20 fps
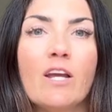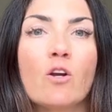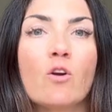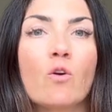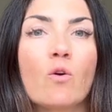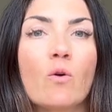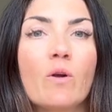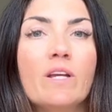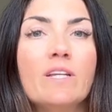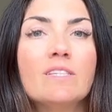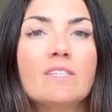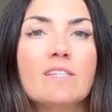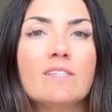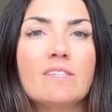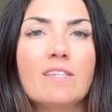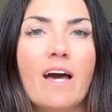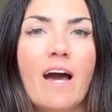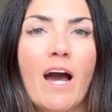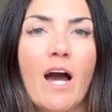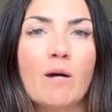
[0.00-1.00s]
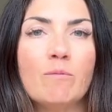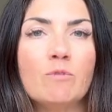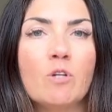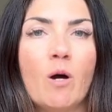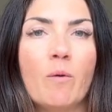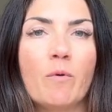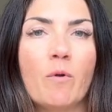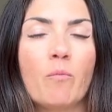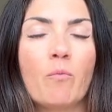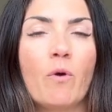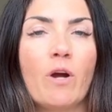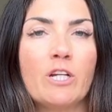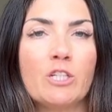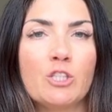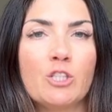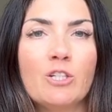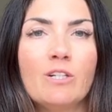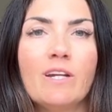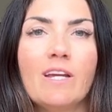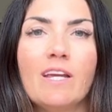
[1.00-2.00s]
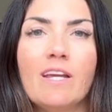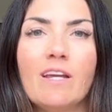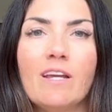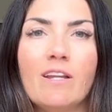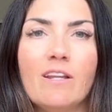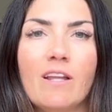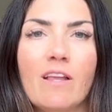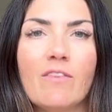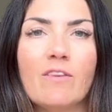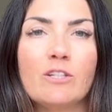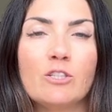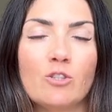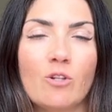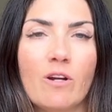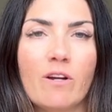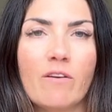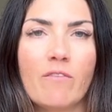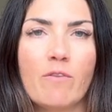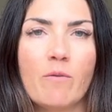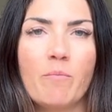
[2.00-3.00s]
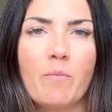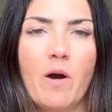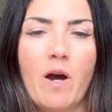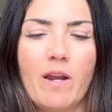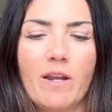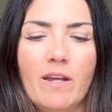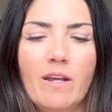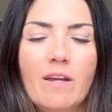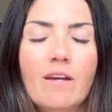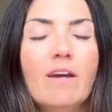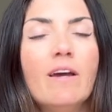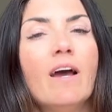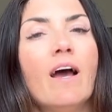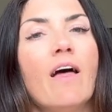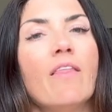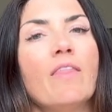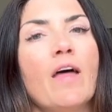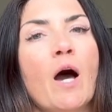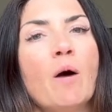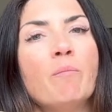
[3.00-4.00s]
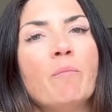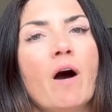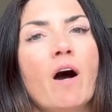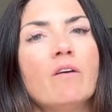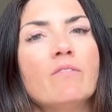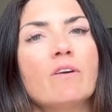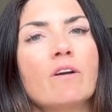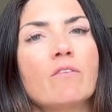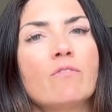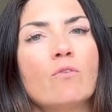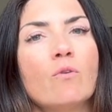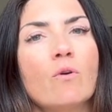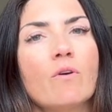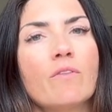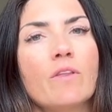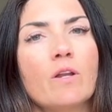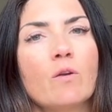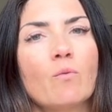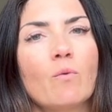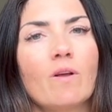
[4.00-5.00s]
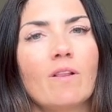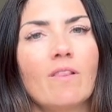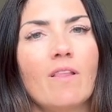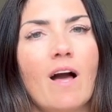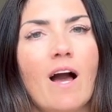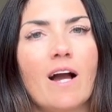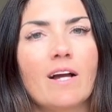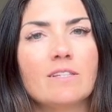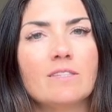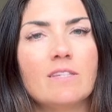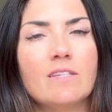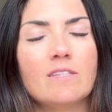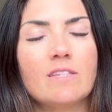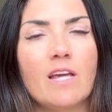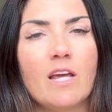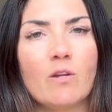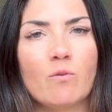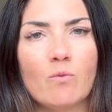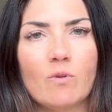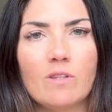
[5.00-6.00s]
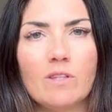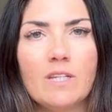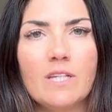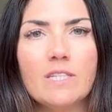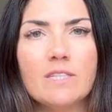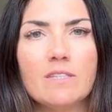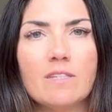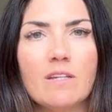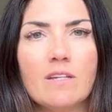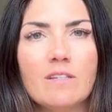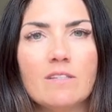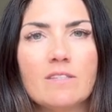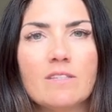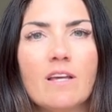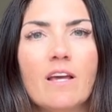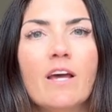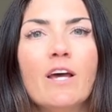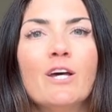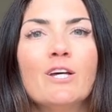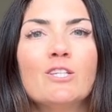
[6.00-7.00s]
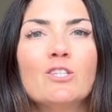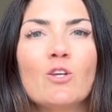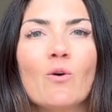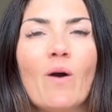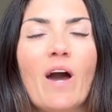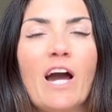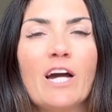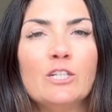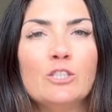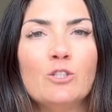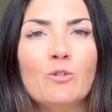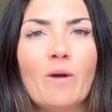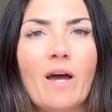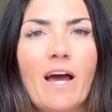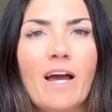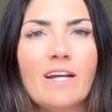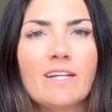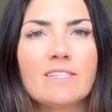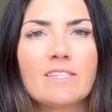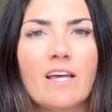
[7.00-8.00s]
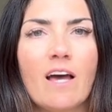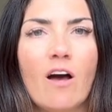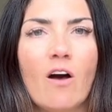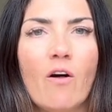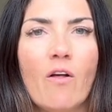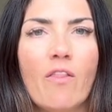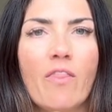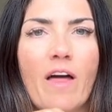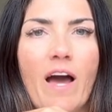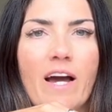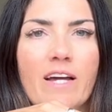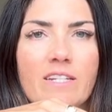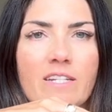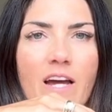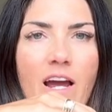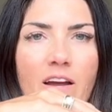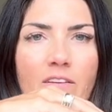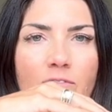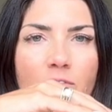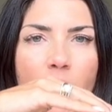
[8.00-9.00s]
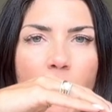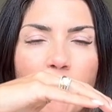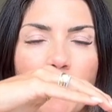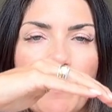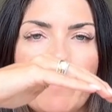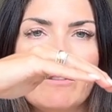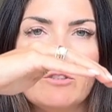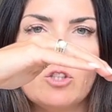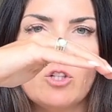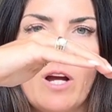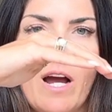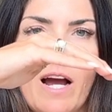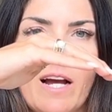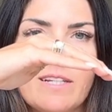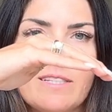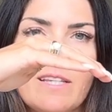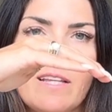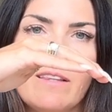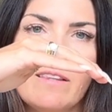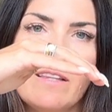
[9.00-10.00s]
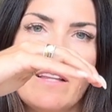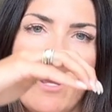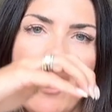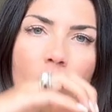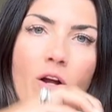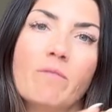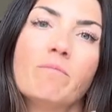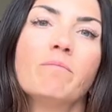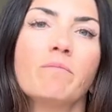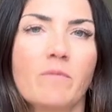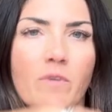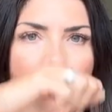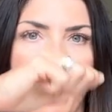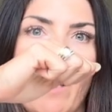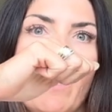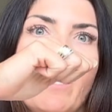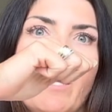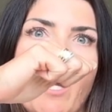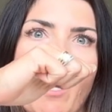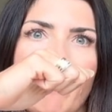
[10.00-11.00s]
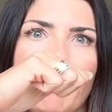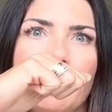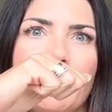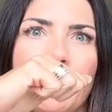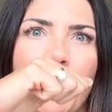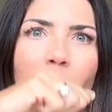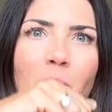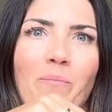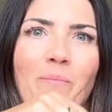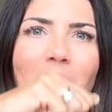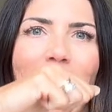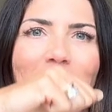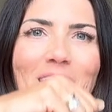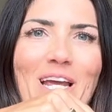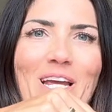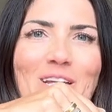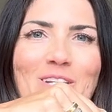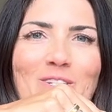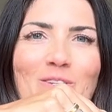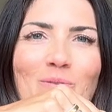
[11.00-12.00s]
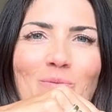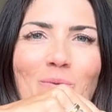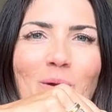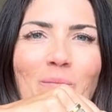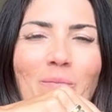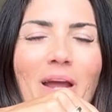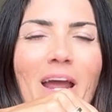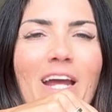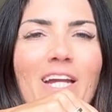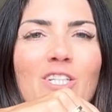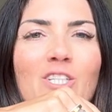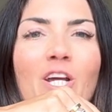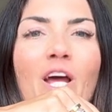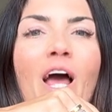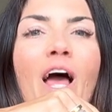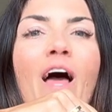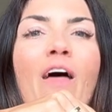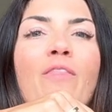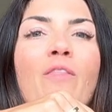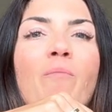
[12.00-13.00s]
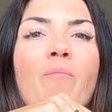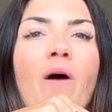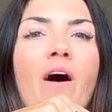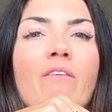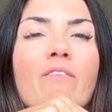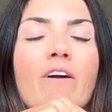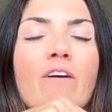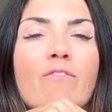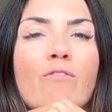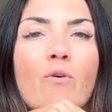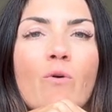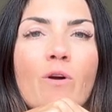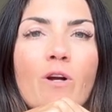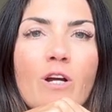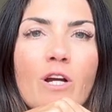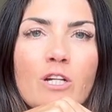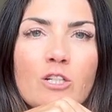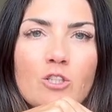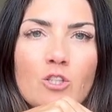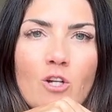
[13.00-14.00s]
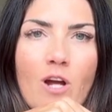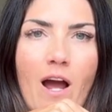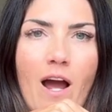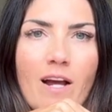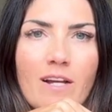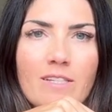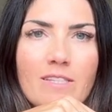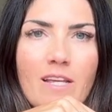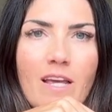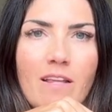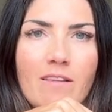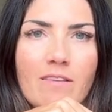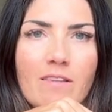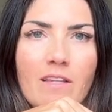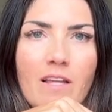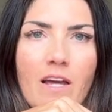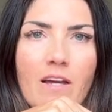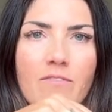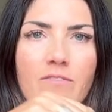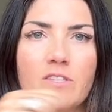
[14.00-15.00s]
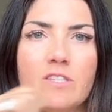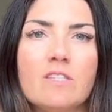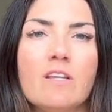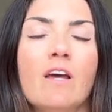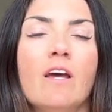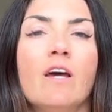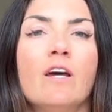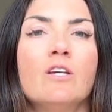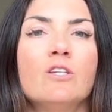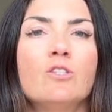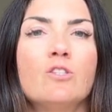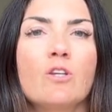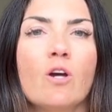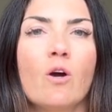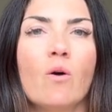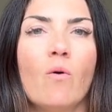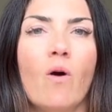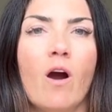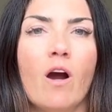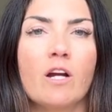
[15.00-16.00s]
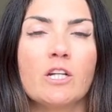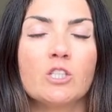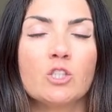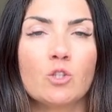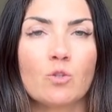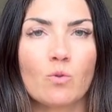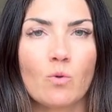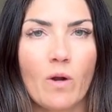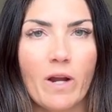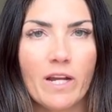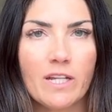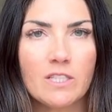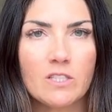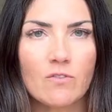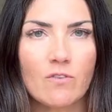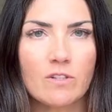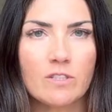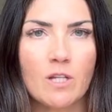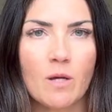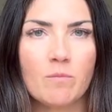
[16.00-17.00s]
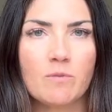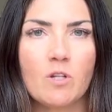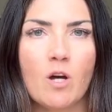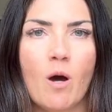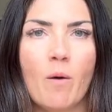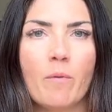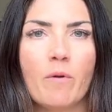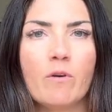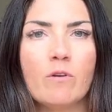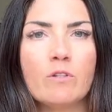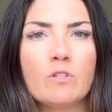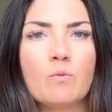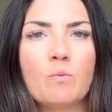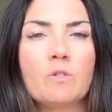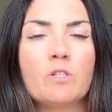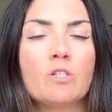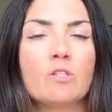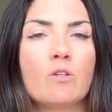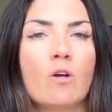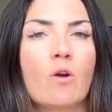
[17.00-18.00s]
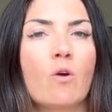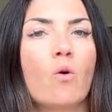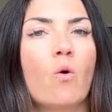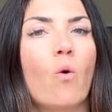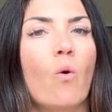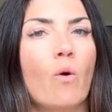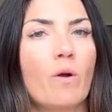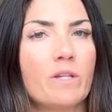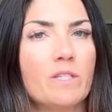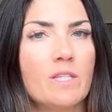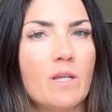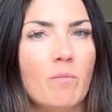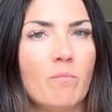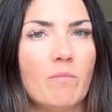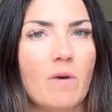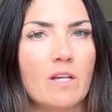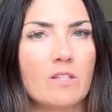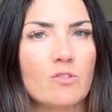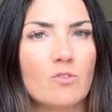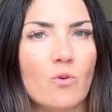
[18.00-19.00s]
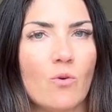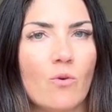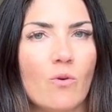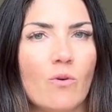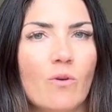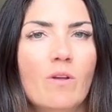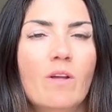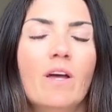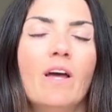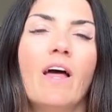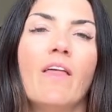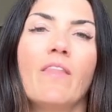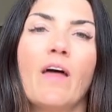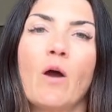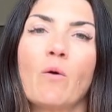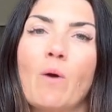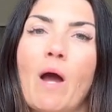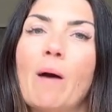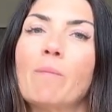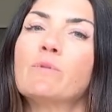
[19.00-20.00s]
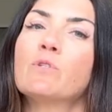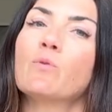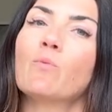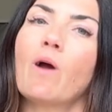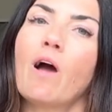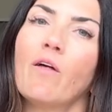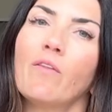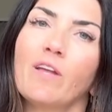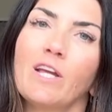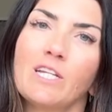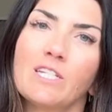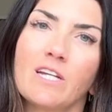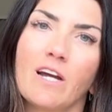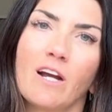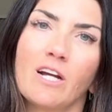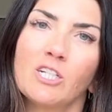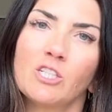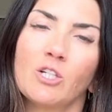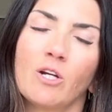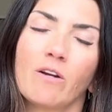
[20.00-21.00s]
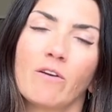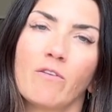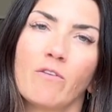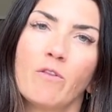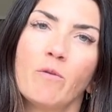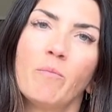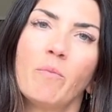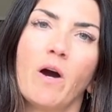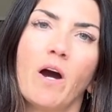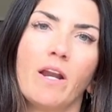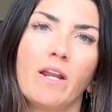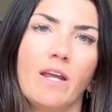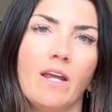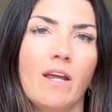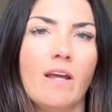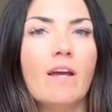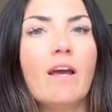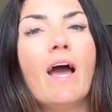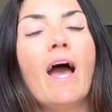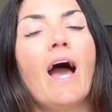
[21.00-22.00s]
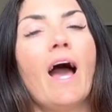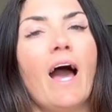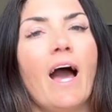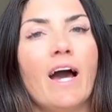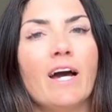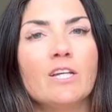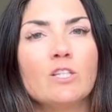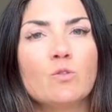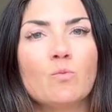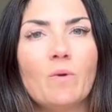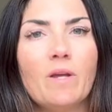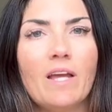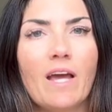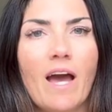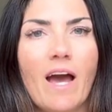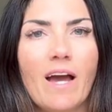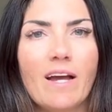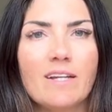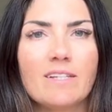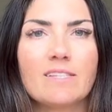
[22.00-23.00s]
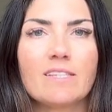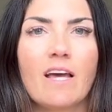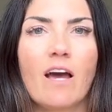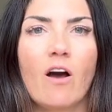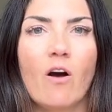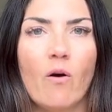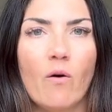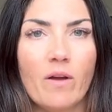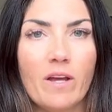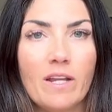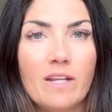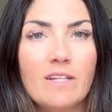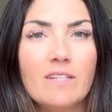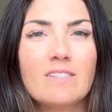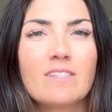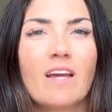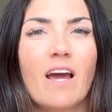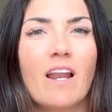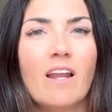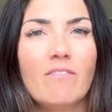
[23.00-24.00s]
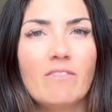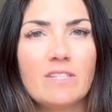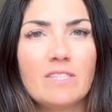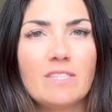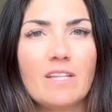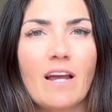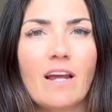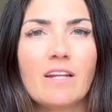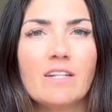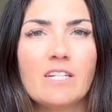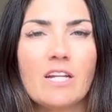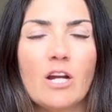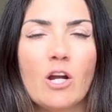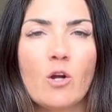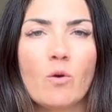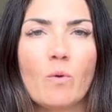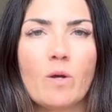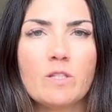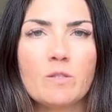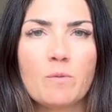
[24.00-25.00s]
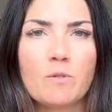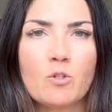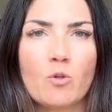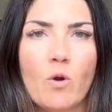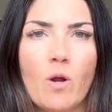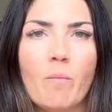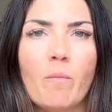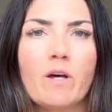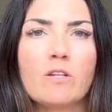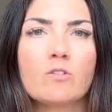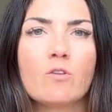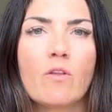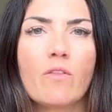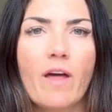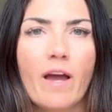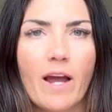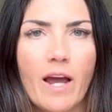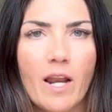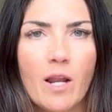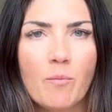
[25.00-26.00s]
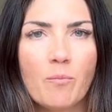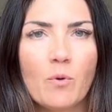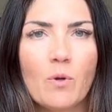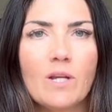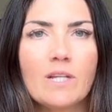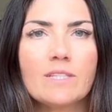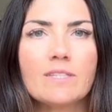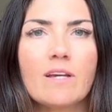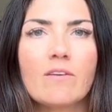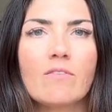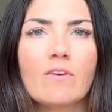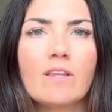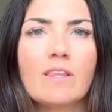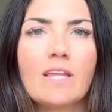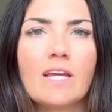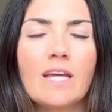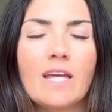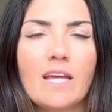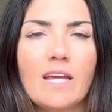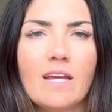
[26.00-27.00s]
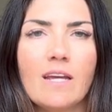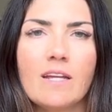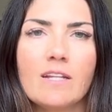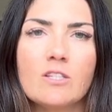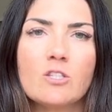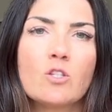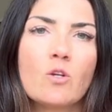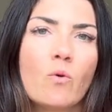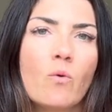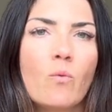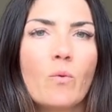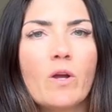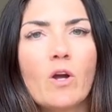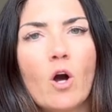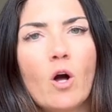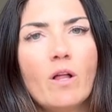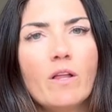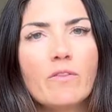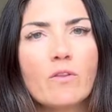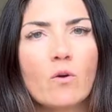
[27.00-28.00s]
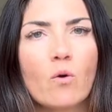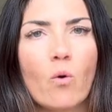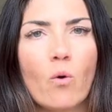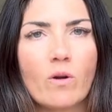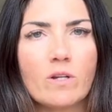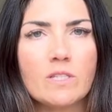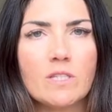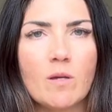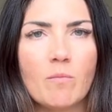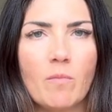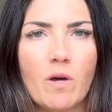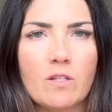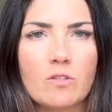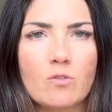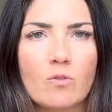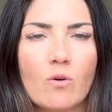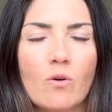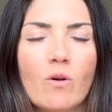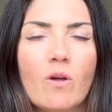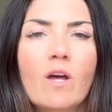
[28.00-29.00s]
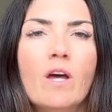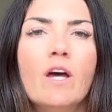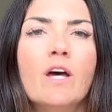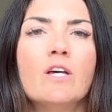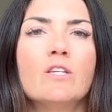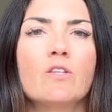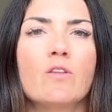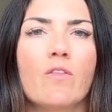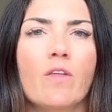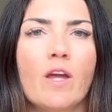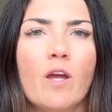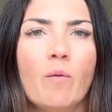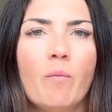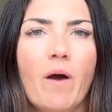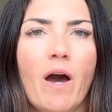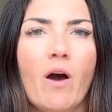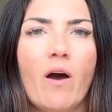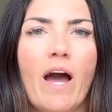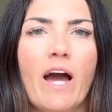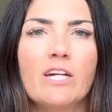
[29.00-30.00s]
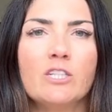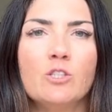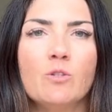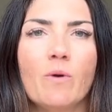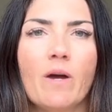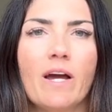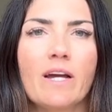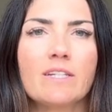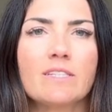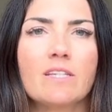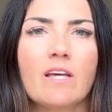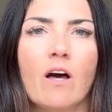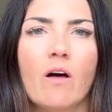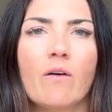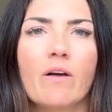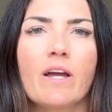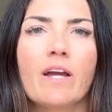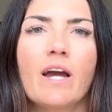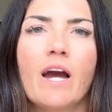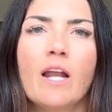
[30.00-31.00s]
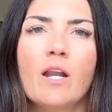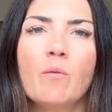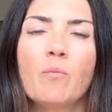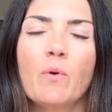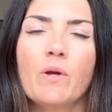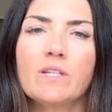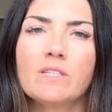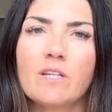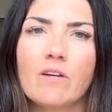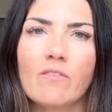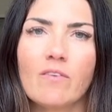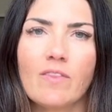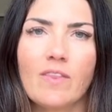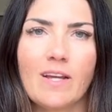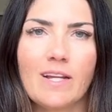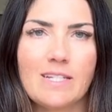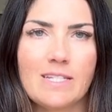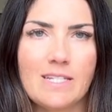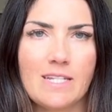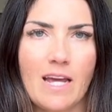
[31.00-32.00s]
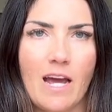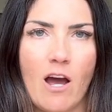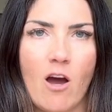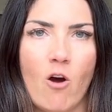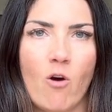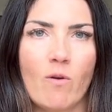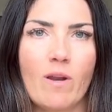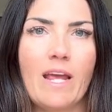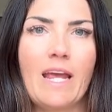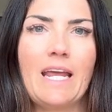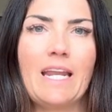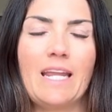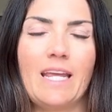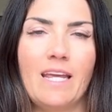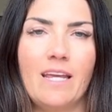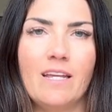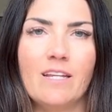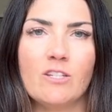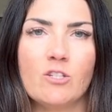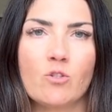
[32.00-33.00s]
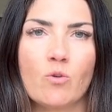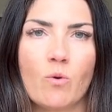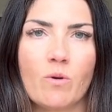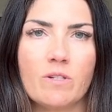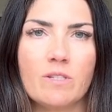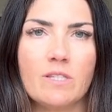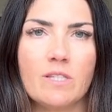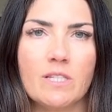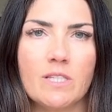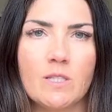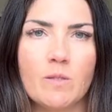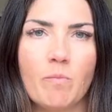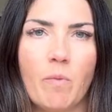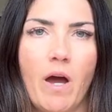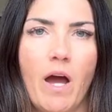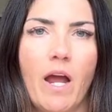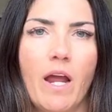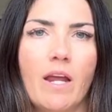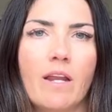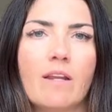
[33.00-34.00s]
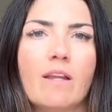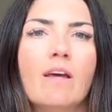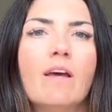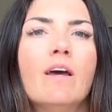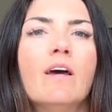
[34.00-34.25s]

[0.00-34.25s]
increases that abdominal pressure in the trunk of the body. That pelvic floor then relaxes and releases. So as you exhale, that diaphragm contracts or kind of comes up back into the rib cage. The pelvic floor contracts and lifts. So our transverse abdominals, which is our corset muscle, that wraps around the entire trunk of the body. As we exhale, it is kind of the secondary respiratory muscle that kind of brings everything in. So we call it the corset muscle. So think about as you exhale, it kind of brings everything down and in towards the spine.